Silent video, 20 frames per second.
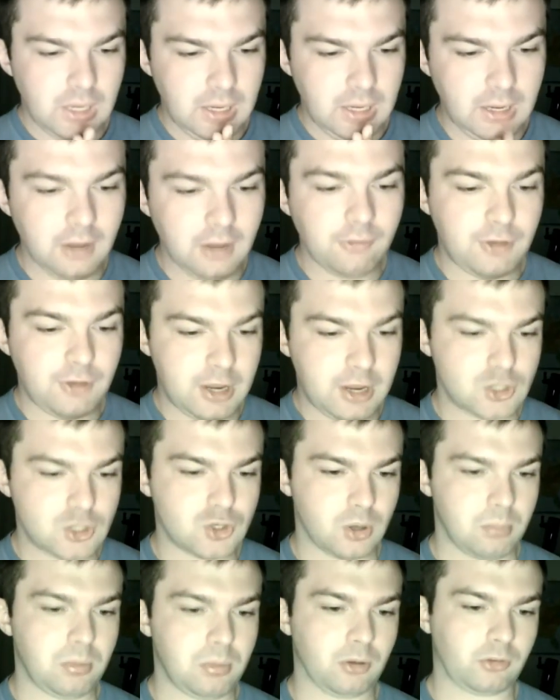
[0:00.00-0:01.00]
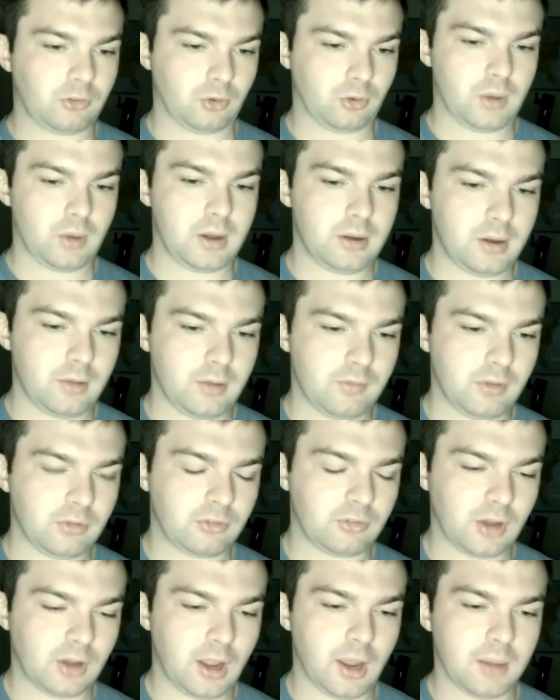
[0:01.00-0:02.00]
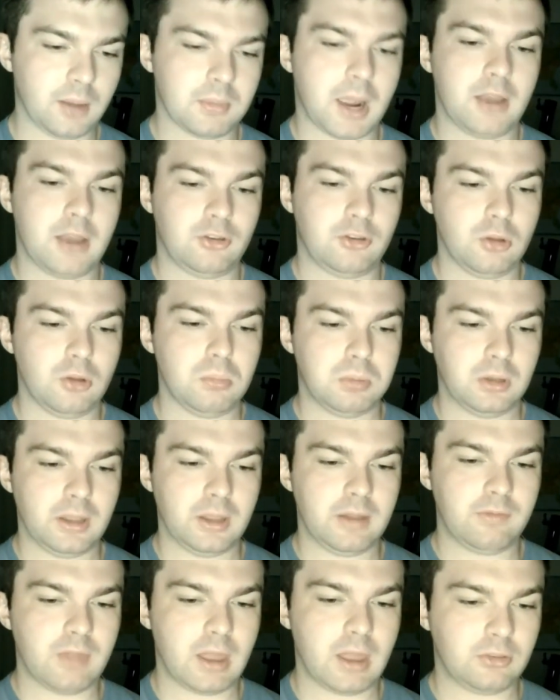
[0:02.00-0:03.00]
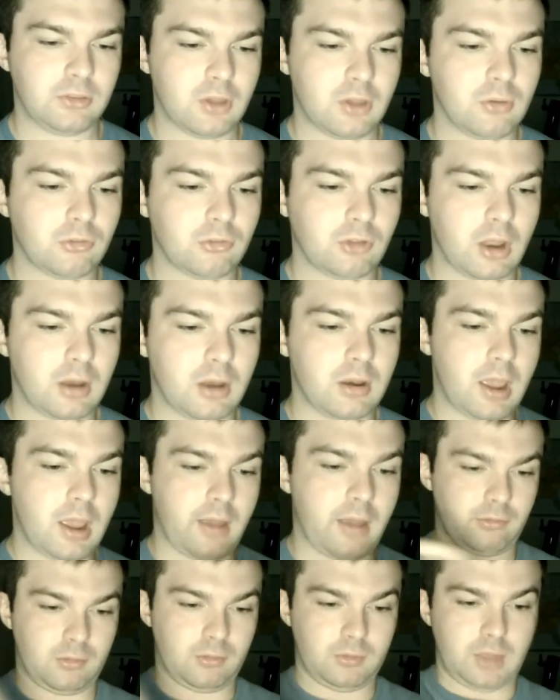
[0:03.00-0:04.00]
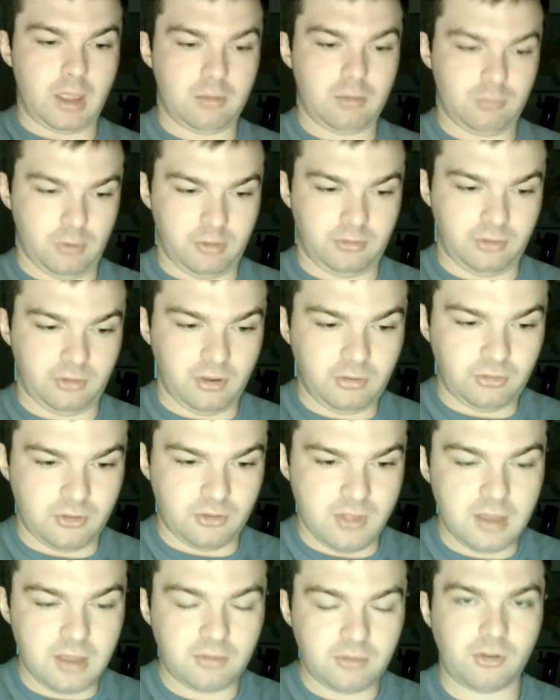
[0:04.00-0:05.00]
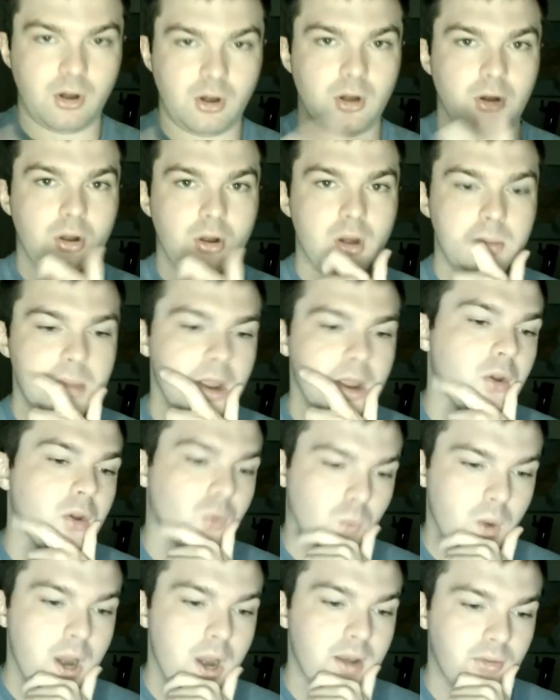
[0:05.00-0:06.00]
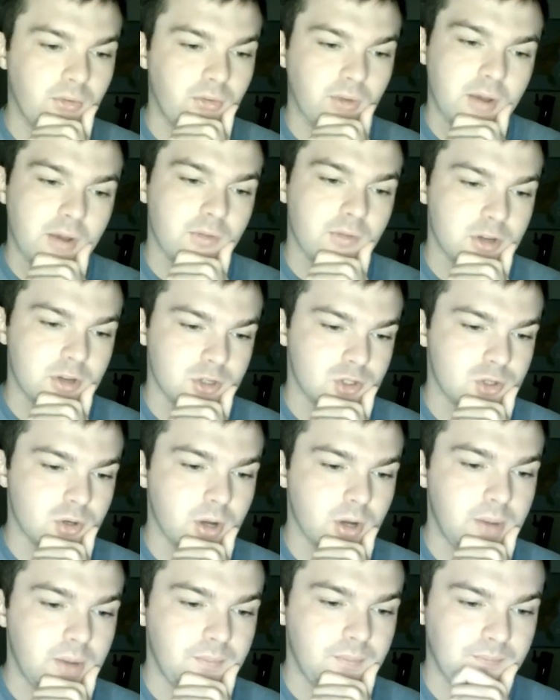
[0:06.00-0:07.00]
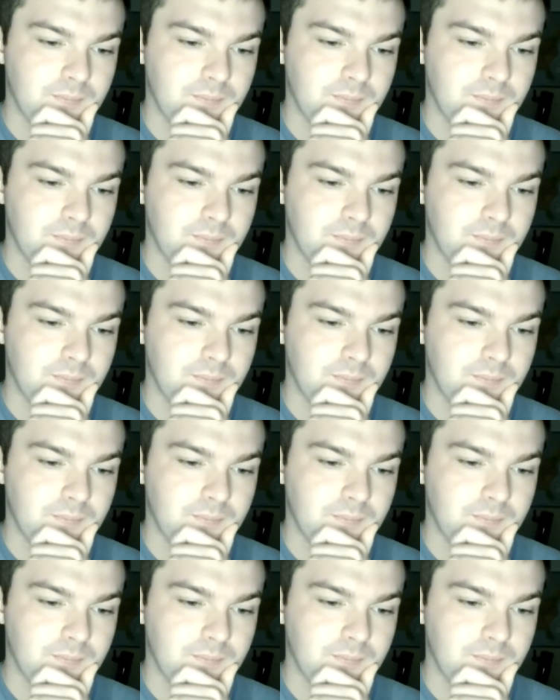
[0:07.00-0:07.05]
if history books are written of this time, I do believe that those that resist this are going to be on the right side of history.